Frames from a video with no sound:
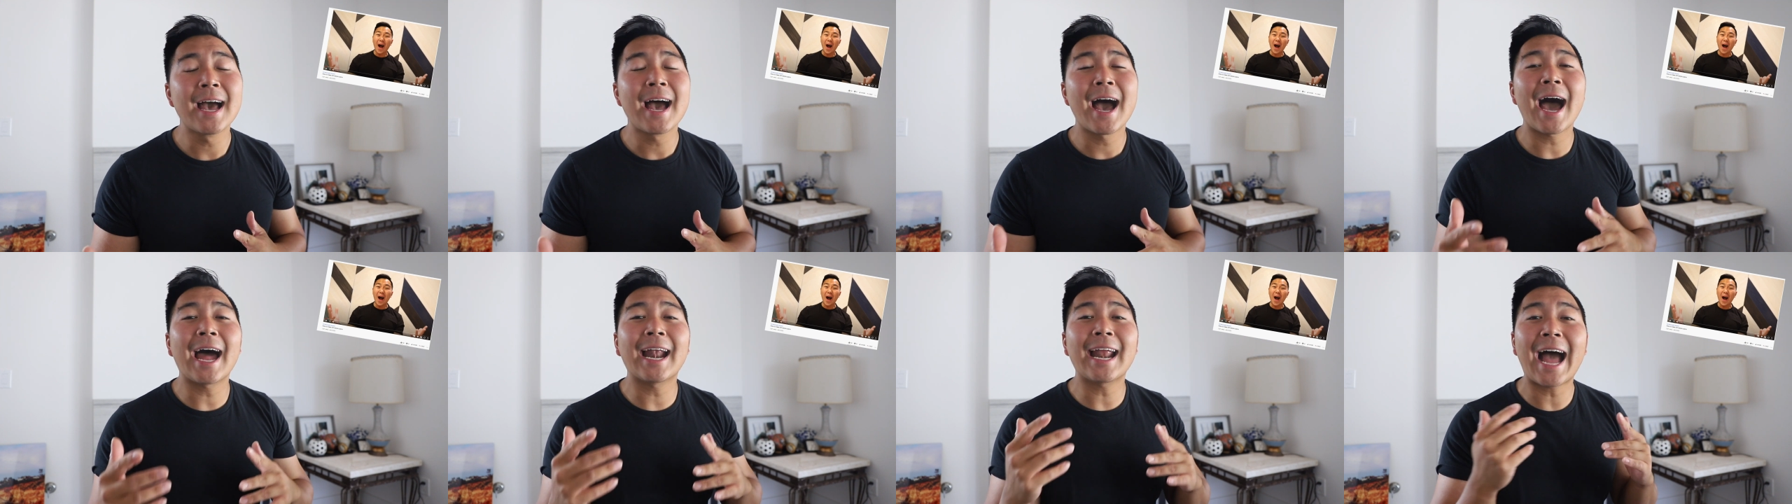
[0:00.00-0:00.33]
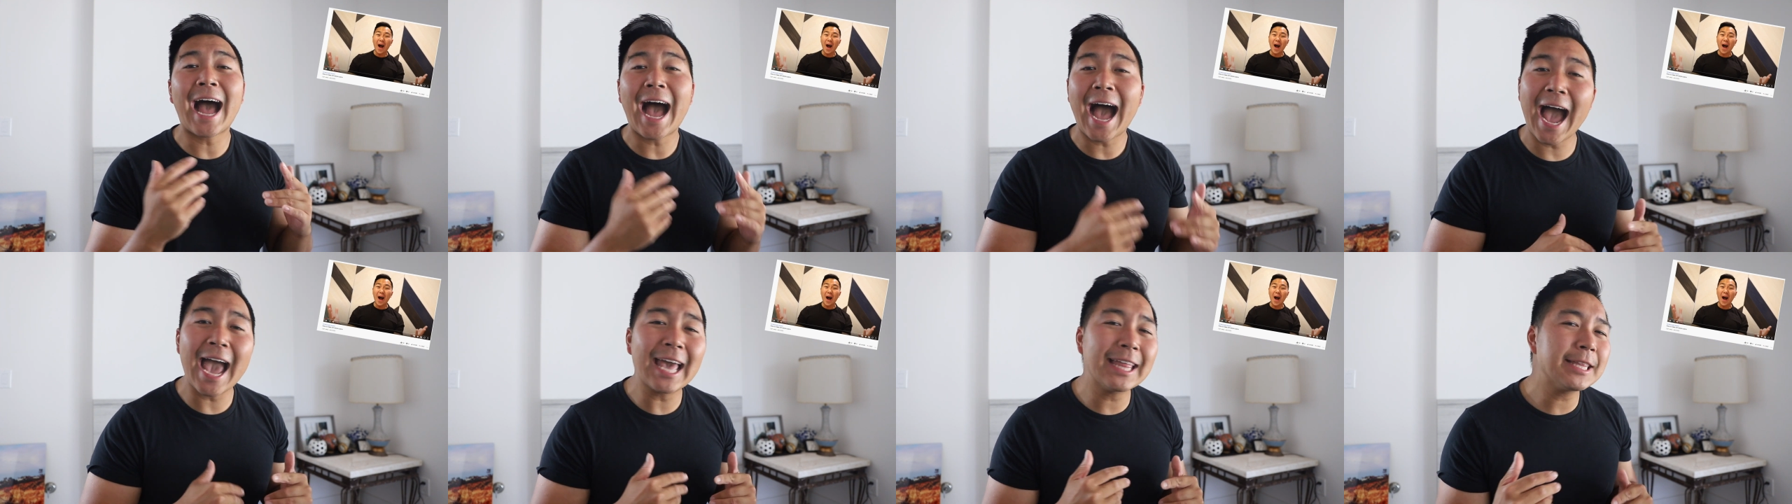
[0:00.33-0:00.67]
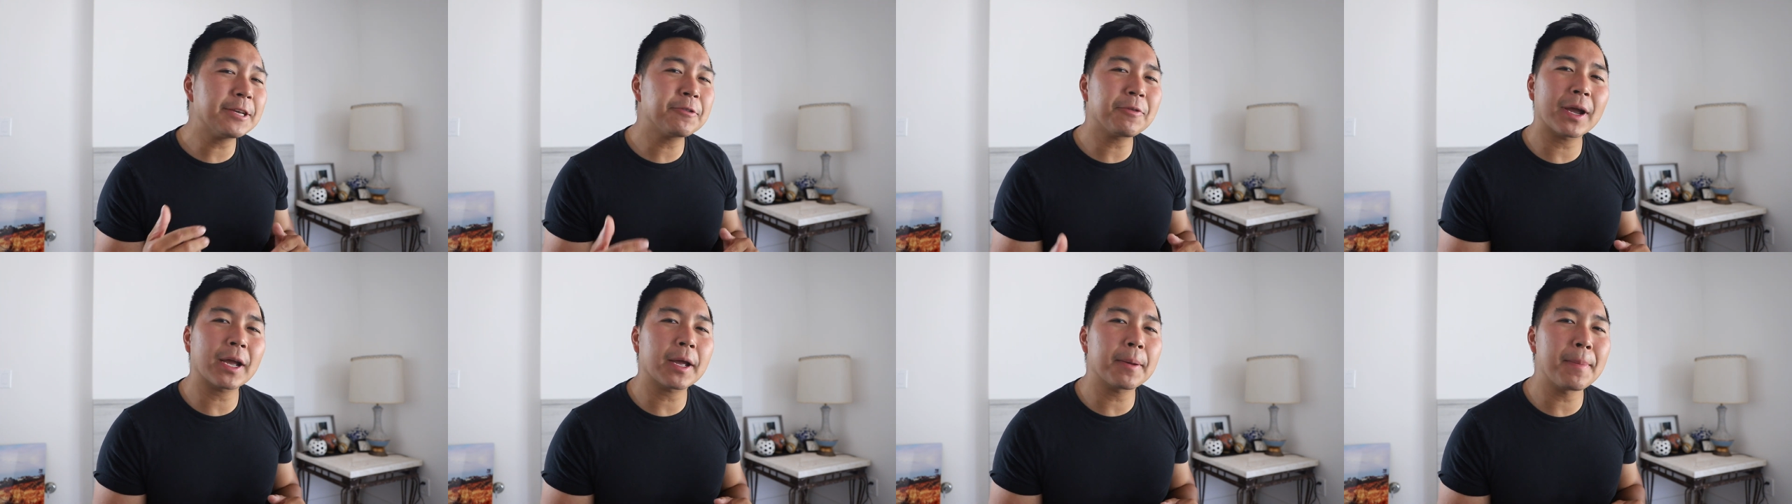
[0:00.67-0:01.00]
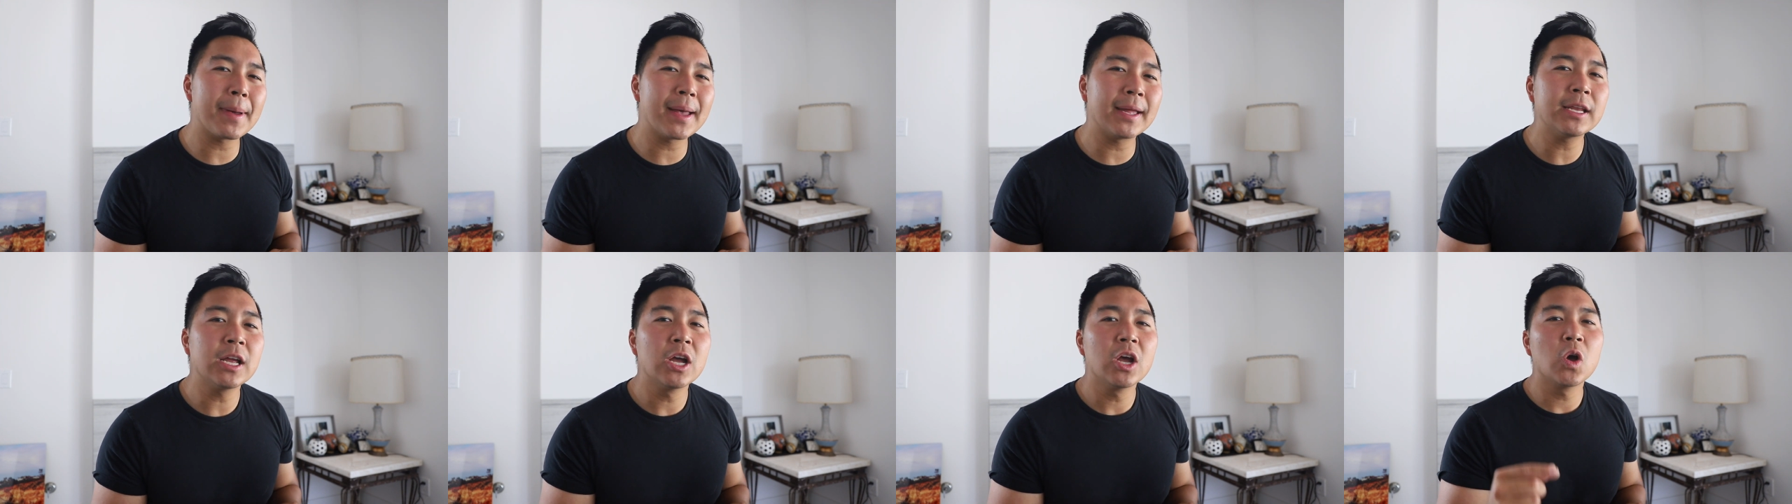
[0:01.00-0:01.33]
I highly
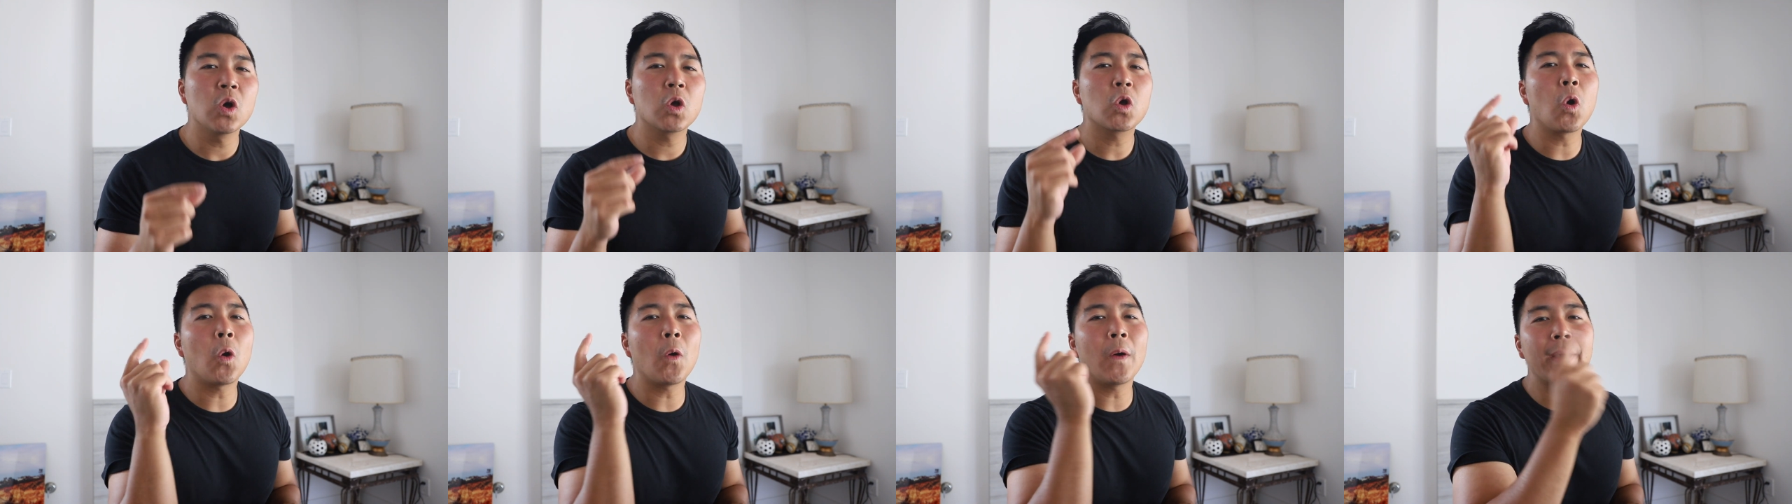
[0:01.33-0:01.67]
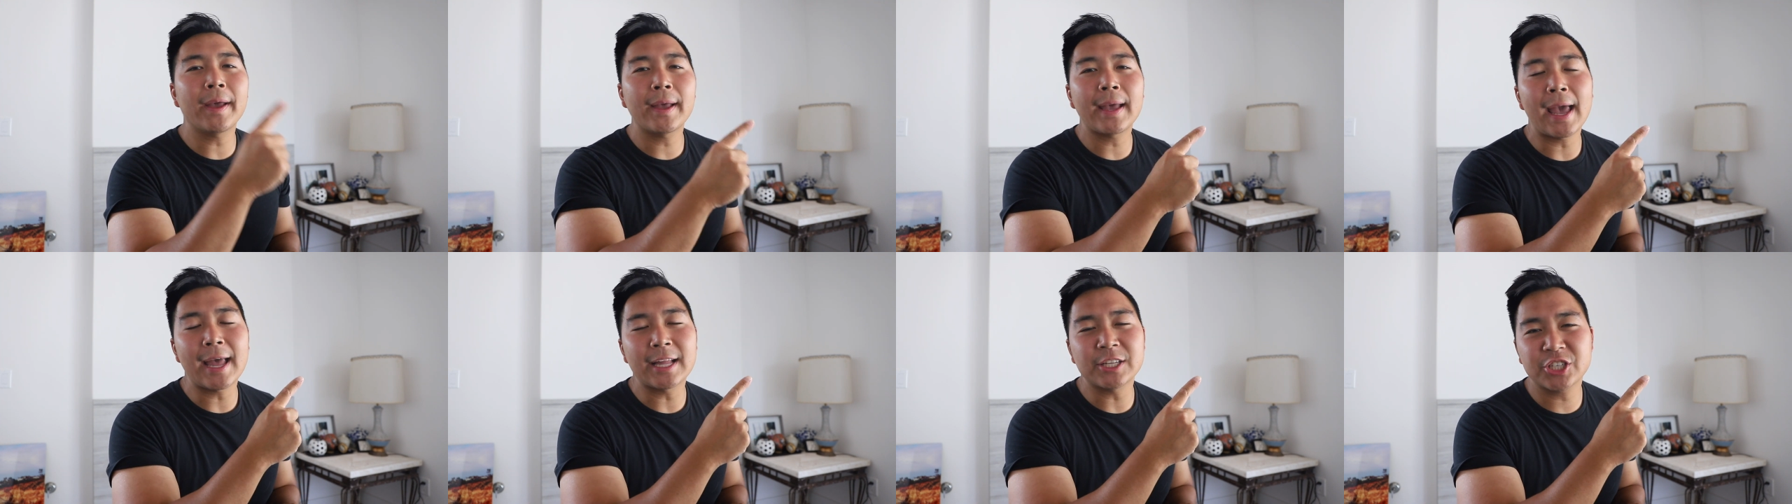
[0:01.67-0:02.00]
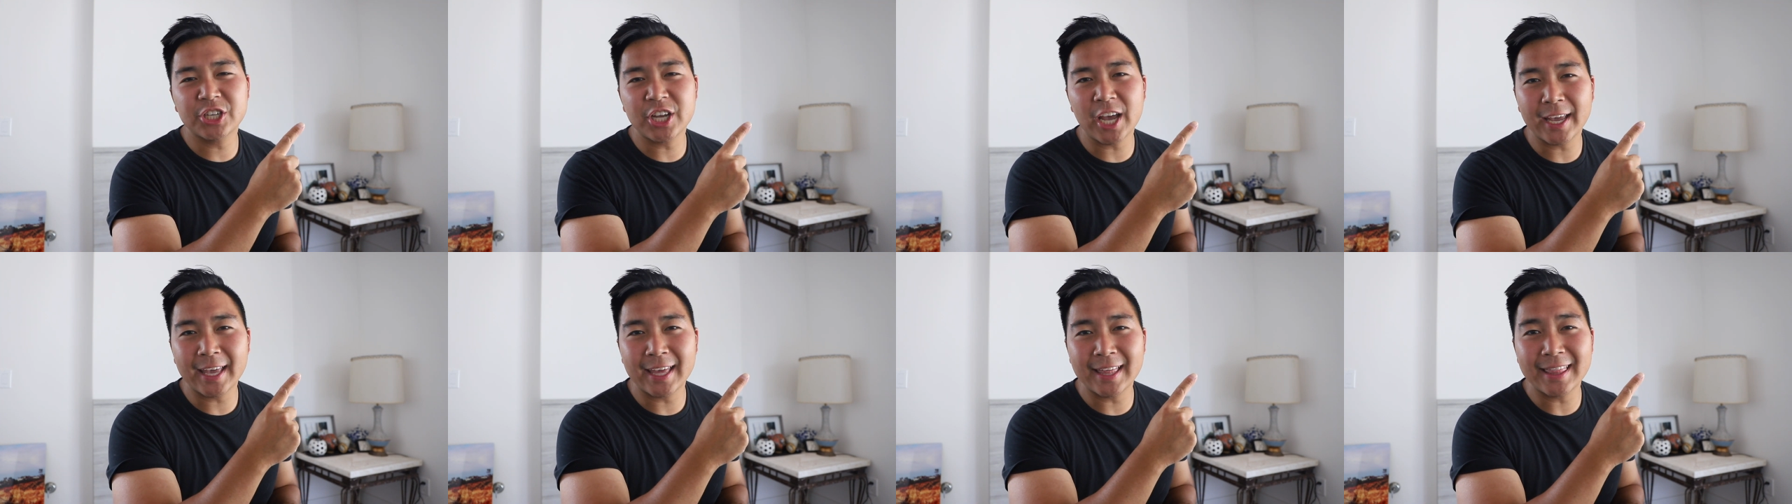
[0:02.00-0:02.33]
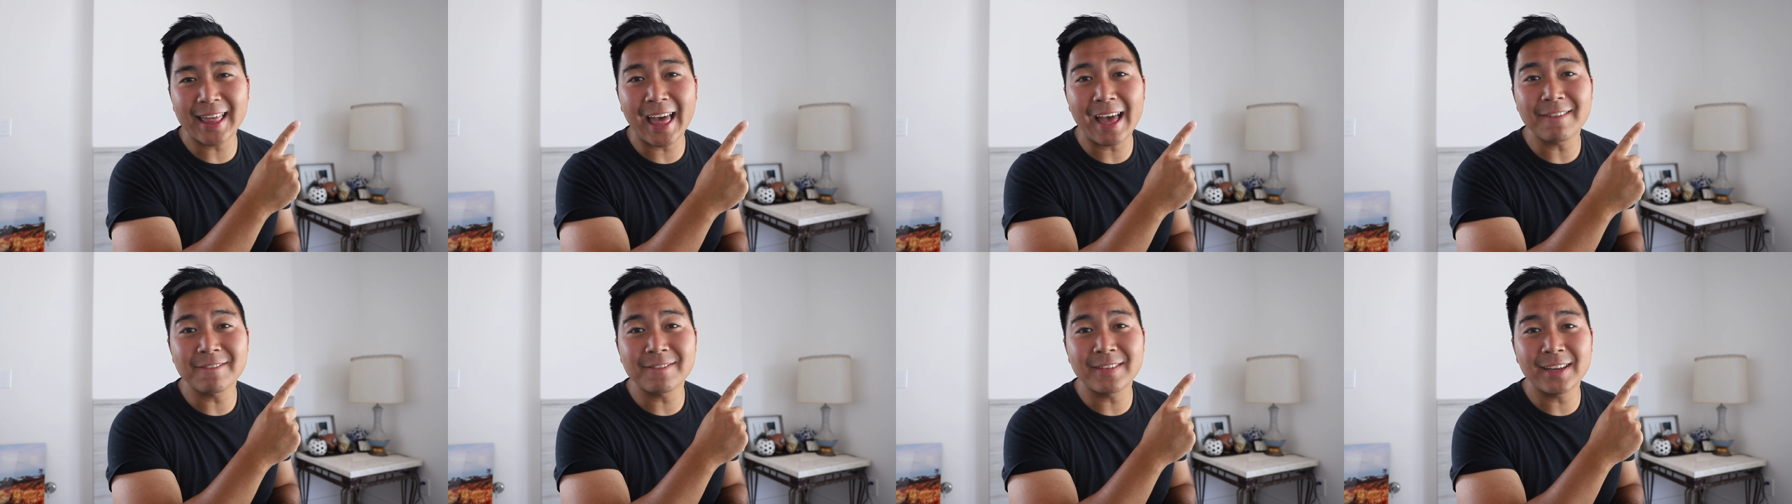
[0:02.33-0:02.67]
recommend going and checking
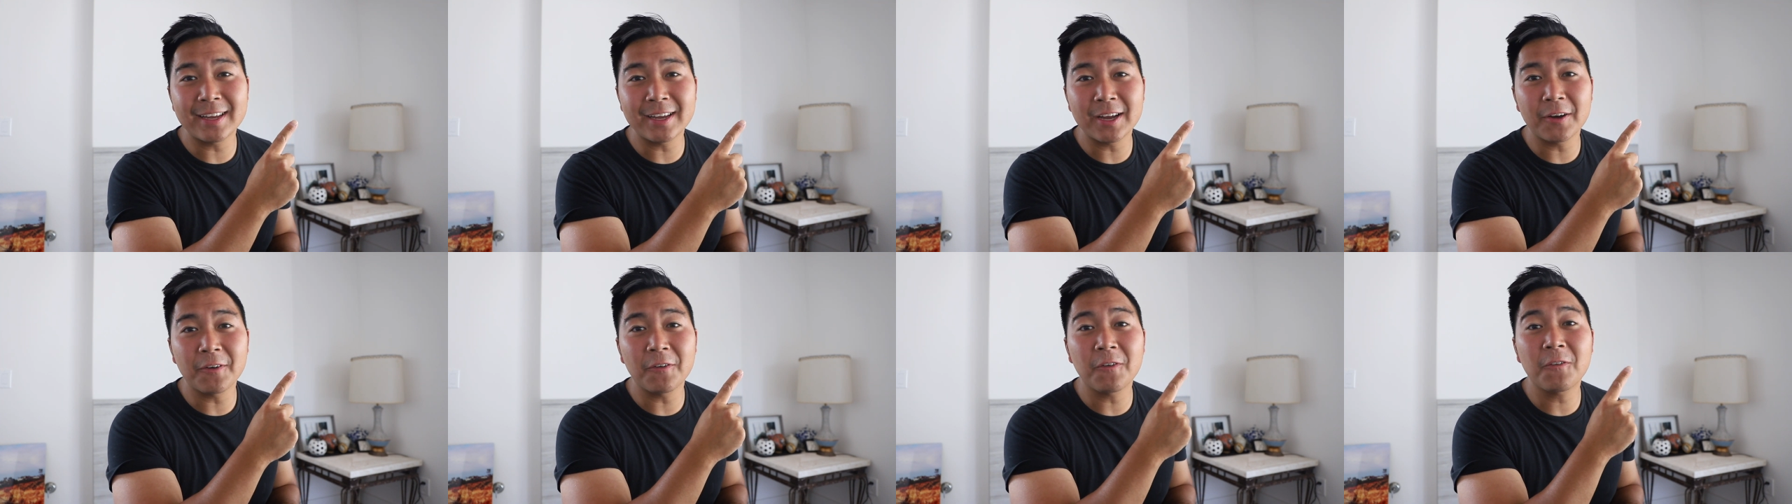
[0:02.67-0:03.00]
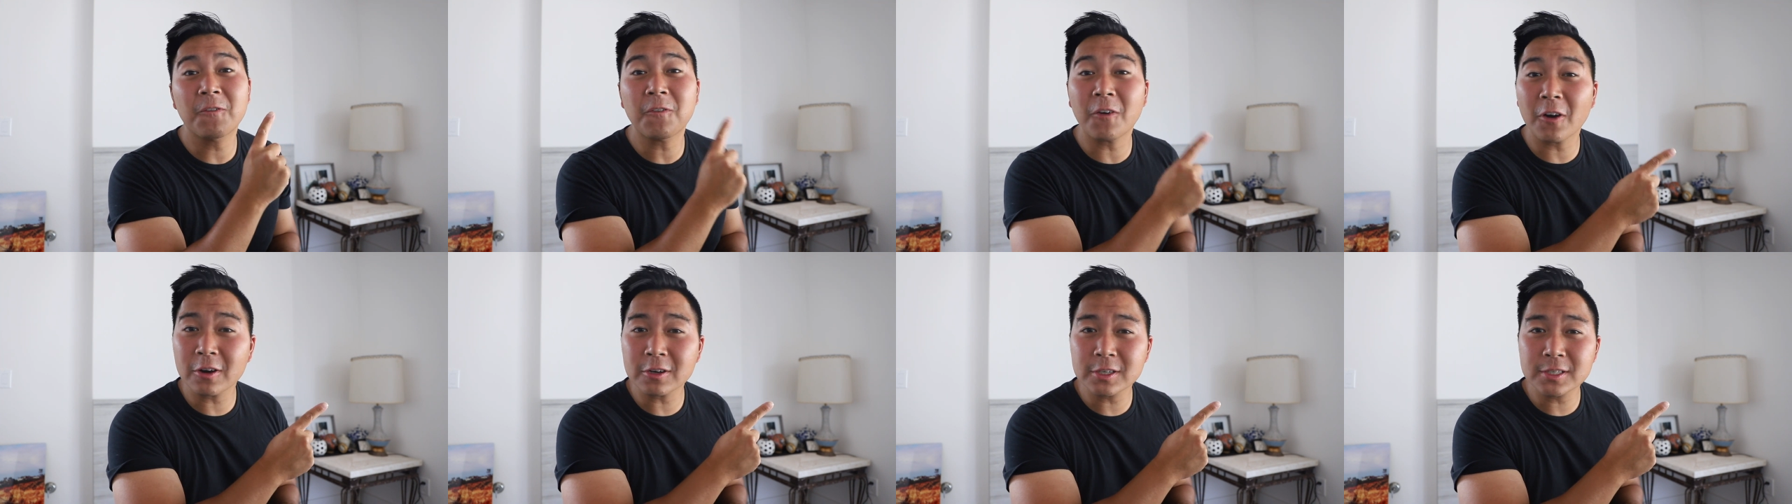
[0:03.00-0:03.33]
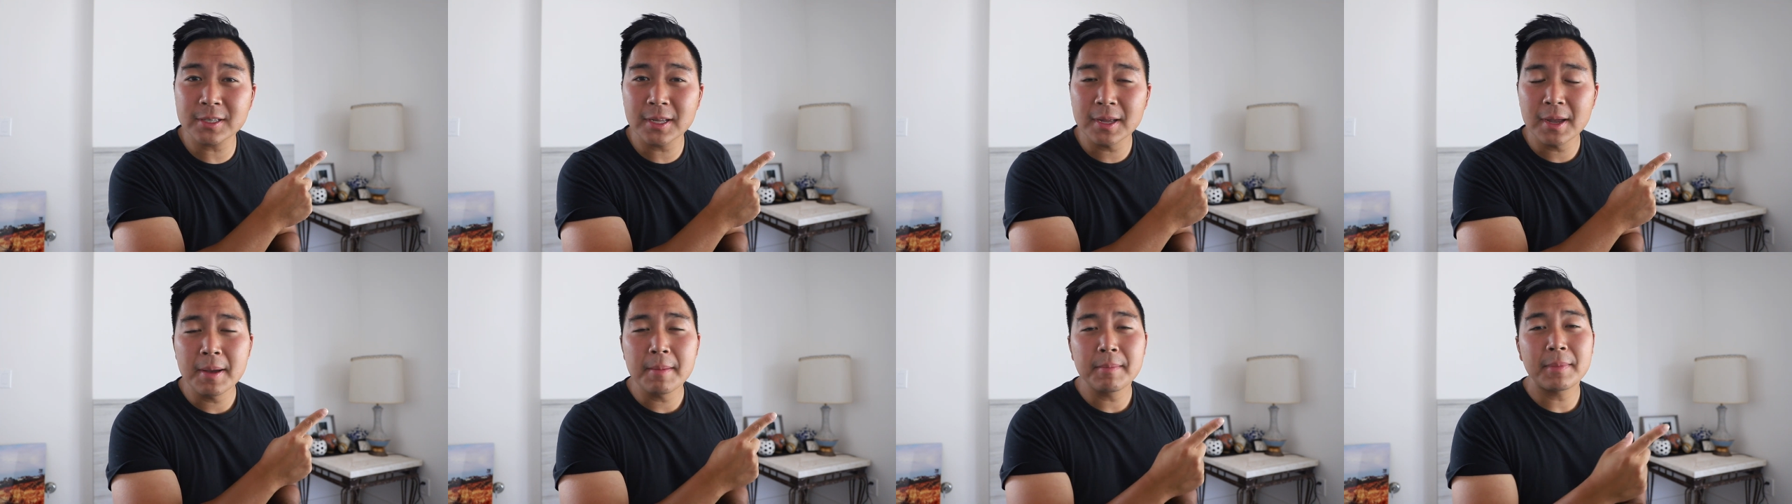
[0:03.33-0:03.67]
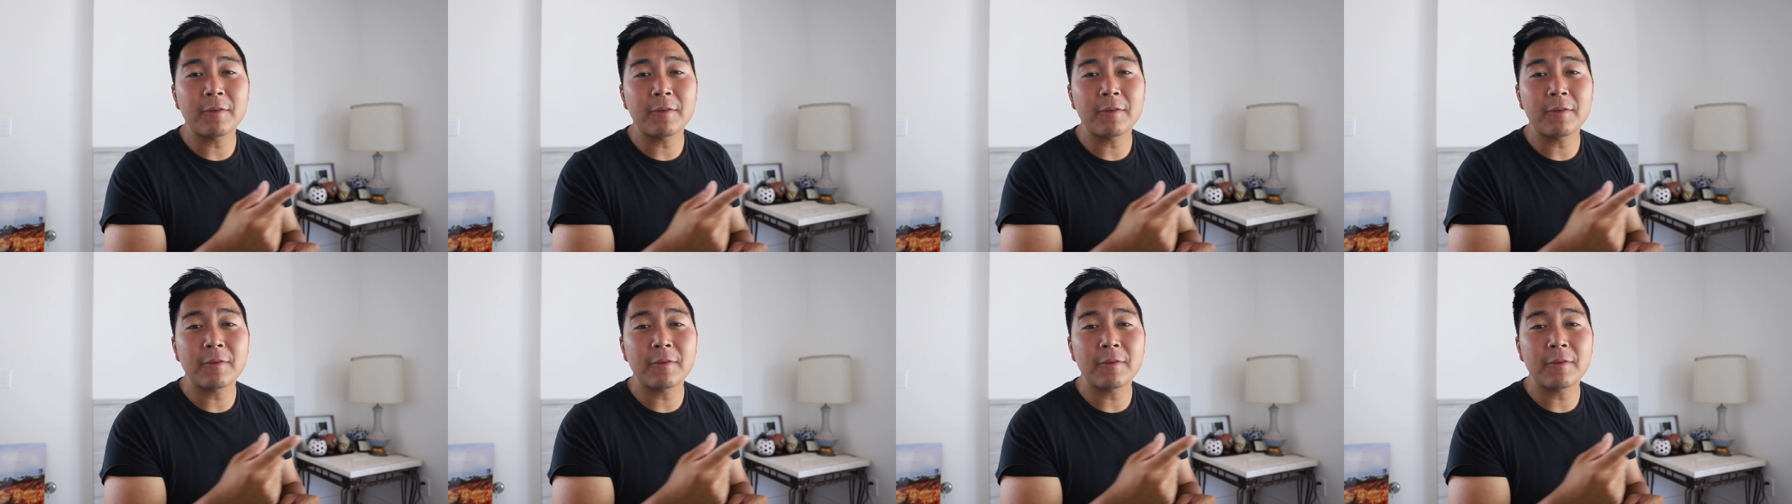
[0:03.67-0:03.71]
that video first